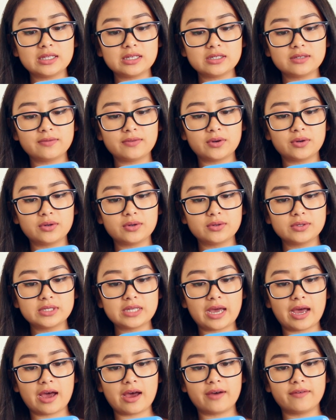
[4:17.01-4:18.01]
these photos
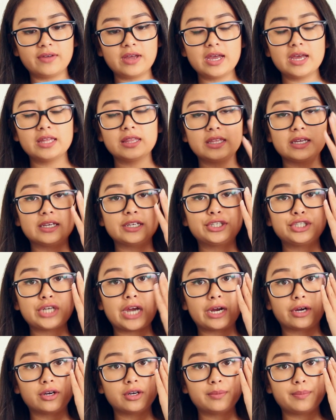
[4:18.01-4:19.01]
have the
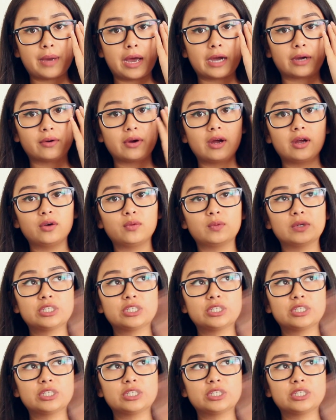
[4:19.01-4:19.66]
checkered background,